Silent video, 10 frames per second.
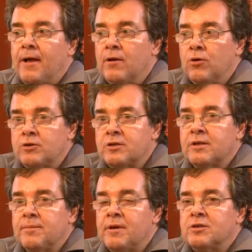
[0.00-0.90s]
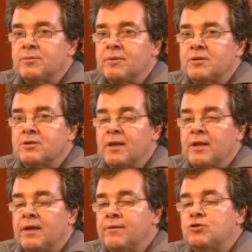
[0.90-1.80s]
looks at the measurements, and
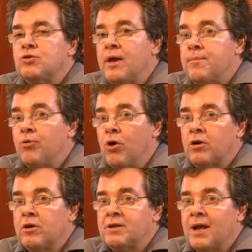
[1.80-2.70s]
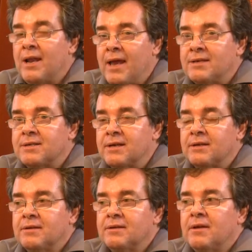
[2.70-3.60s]
then gives you a
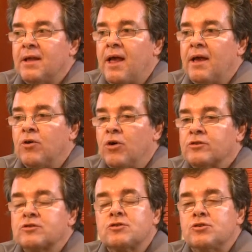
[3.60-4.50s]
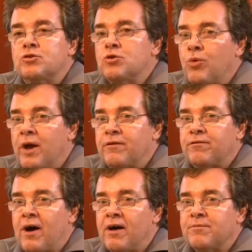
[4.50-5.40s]
bronchodilator and asks you to wait
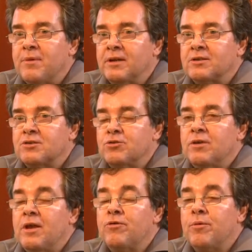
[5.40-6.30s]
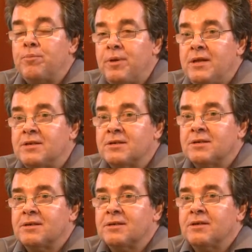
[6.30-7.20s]
5 minutes. You then repeat
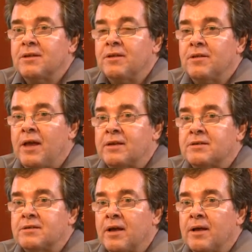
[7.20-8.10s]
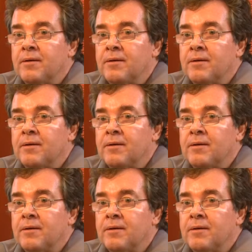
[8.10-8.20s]
that